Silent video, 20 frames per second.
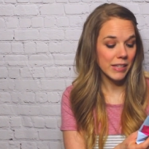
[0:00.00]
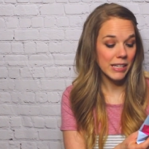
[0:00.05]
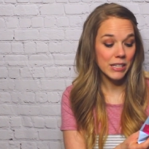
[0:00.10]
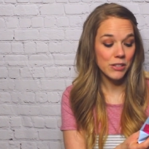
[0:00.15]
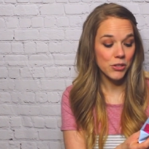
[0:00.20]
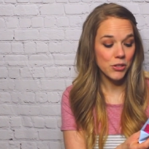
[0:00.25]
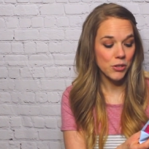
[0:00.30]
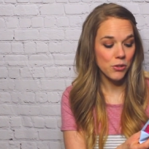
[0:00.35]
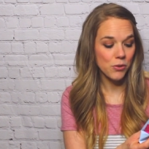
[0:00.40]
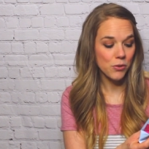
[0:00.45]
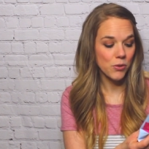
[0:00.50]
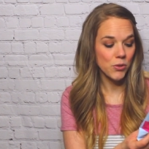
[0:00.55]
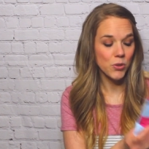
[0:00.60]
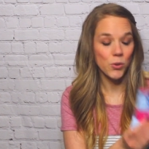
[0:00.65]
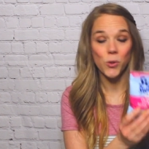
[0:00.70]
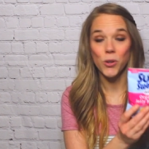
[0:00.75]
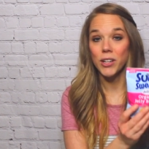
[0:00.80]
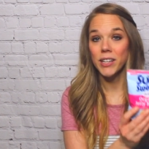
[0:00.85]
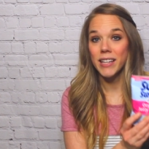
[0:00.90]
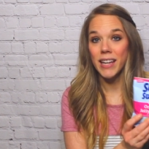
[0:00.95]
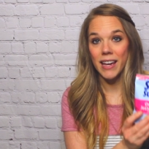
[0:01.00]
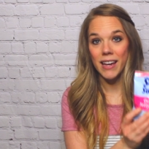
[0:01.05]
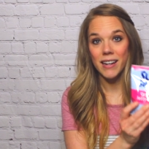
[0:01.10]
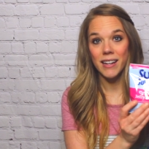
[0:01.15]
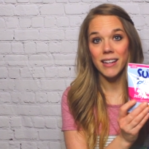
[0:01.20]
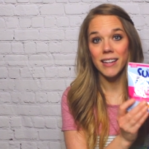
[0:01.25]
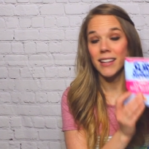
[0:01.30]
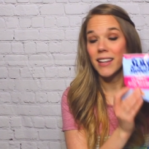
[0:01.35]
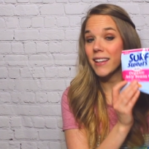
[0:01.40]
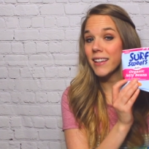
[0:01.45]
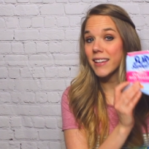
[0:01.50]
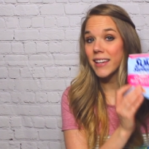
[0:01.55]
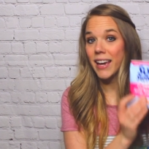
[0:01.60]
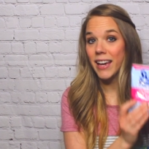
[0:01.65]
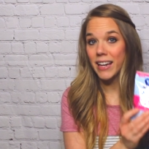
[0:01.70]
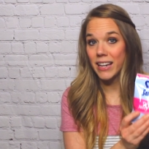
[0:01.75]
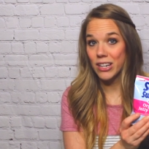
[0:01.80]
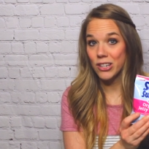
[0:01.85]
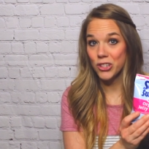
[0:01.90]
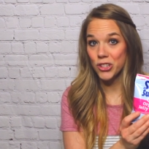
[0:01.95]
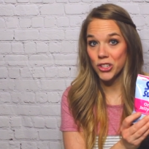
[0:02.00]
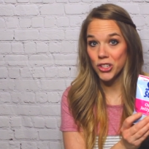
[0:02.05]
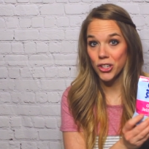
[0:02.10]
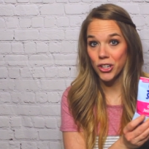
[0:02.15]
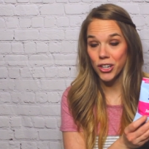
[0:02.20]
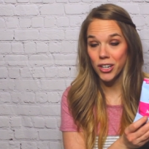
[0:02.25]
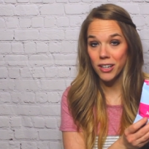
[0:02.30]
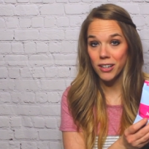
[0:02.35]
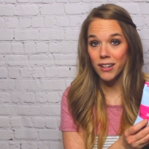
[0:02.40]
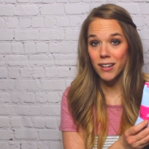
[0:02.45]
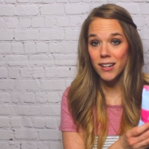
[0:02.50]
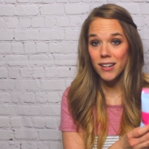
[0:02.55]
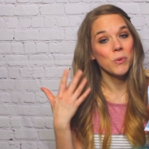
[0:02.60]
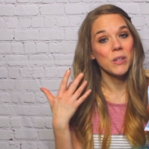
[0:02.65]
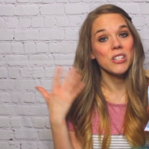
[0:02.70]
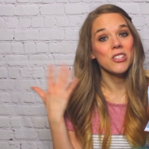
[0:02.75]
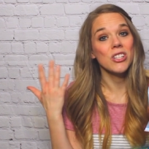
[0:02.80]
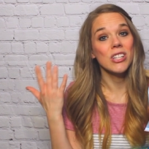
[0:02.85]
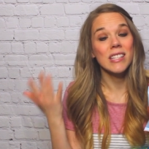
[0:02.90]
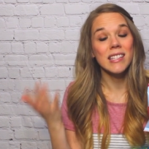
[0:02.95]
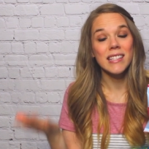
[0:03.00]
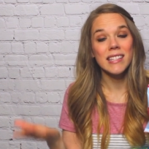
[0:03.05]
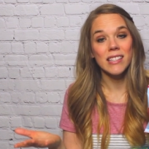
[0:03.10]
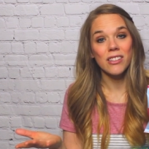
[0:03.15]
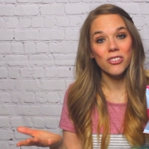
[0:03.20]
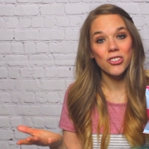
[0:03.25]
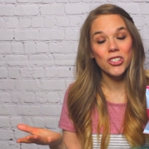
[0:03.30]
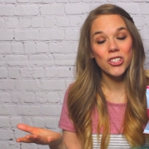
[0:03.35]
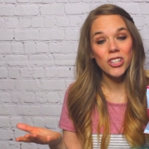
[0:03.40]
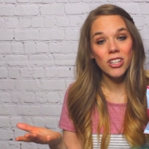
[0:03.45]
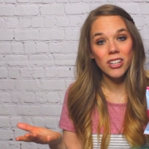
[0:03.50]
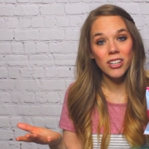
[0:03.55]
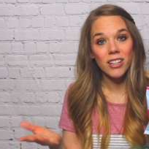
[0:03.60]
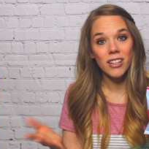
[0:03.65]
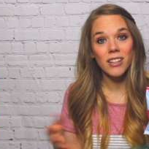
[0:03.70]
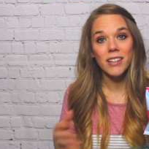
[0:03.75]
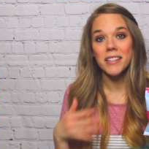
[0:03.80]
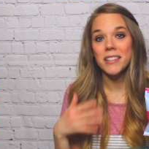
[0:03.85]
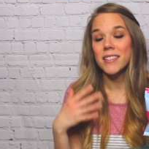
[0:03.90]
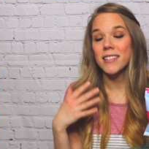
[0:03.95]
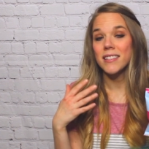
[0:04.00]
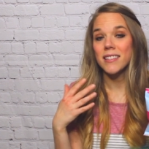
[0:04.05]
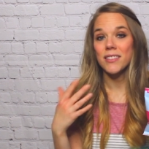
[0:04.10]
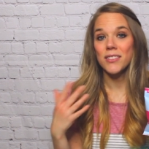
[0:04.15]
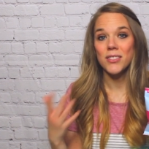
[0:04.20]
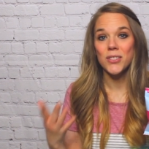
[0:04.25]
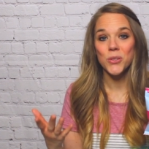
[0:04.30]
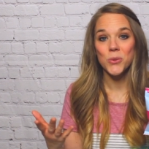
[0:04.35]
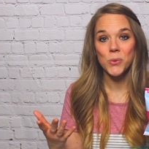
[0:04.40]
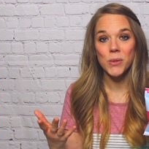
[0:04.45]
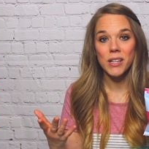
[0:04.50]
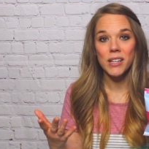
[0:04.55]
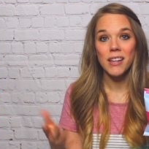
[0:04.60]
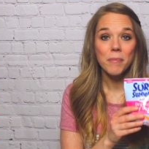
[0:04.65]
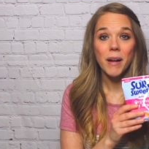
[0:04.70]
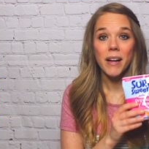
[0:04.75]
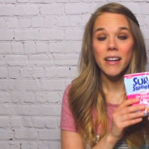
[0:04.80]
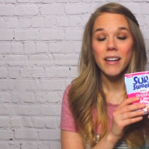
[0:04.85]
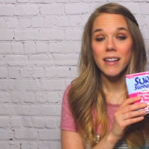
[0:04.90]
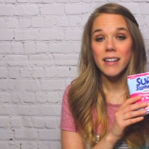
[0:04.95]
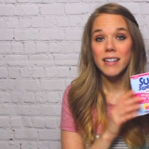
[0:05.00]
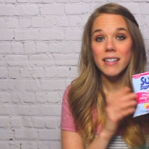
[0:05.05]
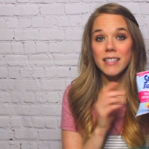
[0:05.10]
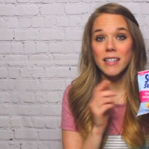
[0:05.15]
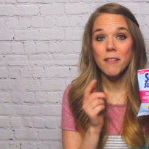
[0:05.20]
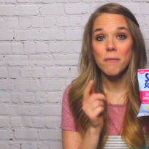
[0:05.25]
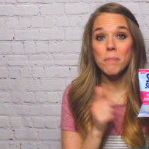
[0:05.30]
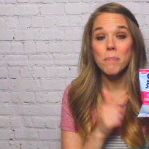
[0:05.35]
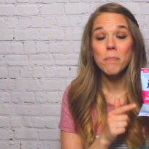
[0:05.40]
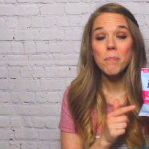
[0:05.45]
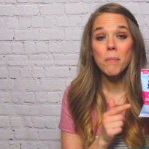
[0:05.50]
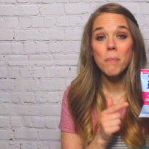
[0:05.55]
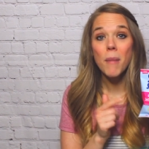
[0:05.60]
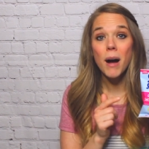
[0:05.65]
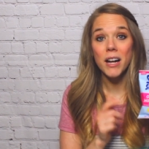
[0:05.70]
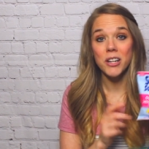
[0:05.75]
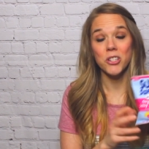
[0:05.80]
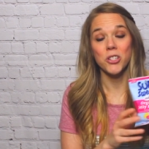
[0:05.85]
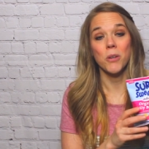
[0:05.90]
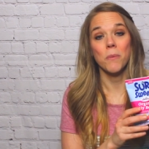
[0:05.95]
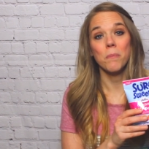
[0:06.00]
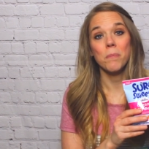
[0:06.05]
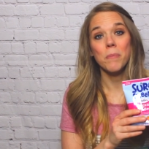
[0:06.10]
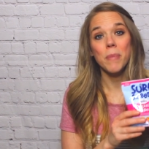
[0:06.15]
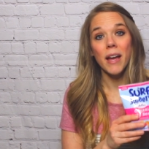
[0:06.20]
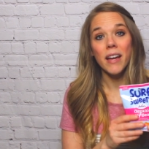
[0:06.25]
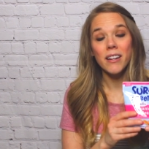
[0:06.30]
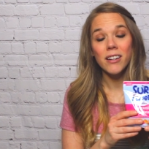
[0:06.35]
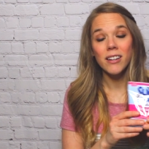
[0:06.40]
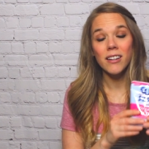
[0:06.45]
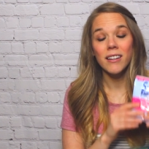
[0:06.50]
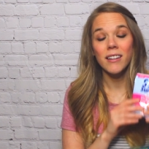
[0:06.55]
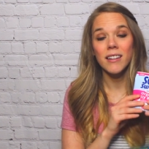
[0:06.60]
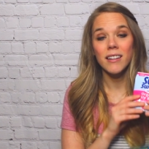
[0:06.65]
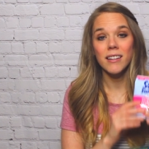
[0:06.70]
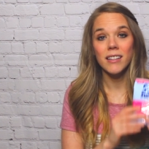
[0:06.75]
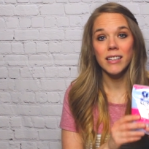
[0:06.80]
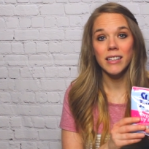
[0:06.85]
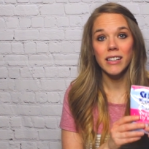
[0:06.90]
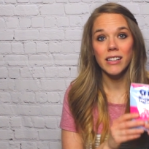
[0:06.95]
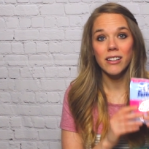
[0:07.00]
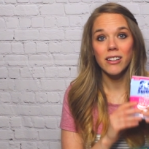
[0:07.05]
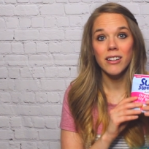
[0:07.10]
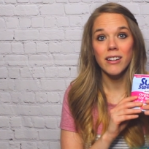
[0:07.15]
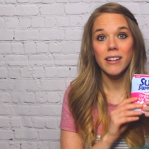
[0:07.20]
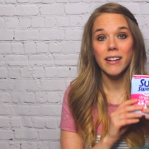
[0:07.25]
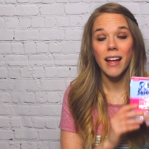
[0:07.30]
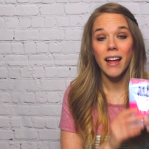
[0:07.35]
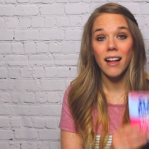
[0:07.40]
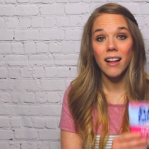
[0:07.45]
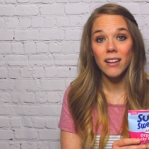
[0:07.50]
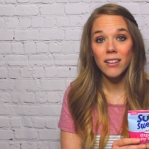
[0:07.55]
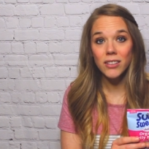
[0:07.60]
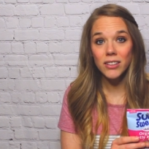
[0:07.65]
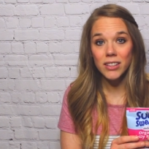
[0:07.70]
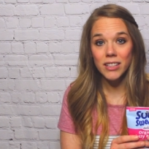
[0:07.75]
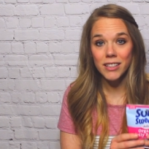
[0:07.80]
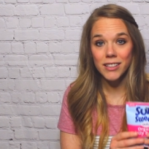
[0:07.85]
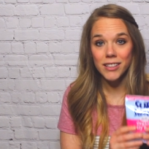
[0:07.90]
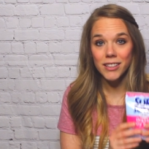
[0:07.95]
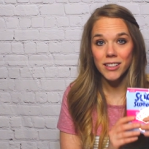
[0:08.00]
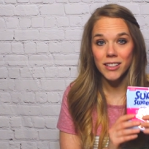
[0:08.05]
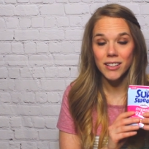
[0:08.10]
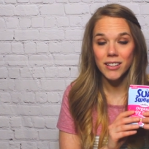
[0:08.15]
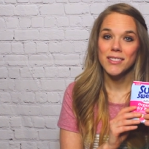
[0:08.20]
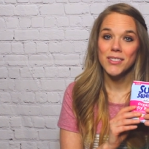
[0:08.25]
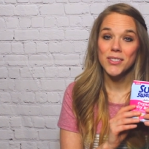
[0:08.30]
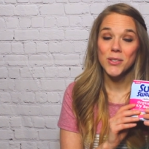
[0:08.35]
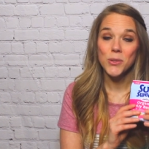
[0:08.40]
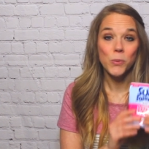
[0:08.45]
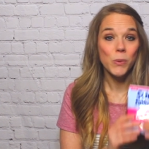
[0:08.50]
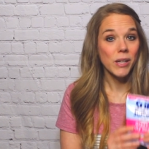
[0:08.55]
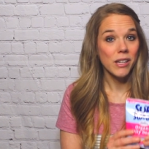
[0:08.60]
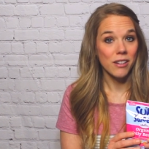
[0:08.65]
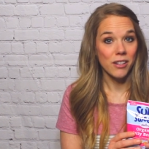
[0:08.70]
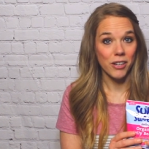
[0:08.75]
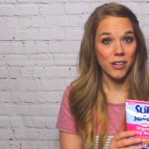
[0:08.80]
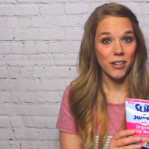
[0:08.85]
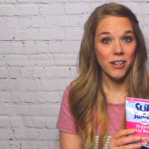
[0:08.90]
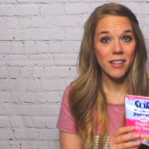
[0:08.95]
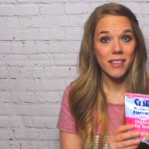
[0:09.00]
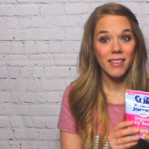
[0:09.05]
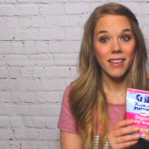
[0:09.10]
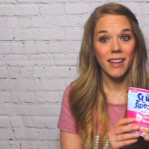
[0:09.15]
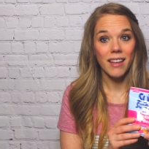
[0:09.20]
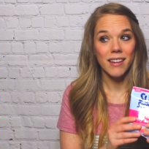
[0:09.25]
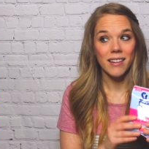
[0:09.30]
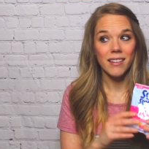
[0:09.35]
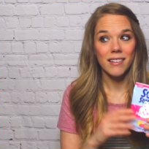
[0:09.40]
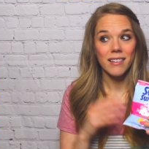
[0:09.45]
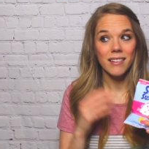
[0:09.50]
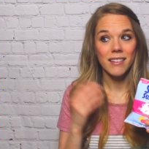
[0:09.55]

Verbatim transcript: These use organic cane sugar, which it's still sugar, it's still sweet, but it is a much better, cleaner, and healthier sweetener than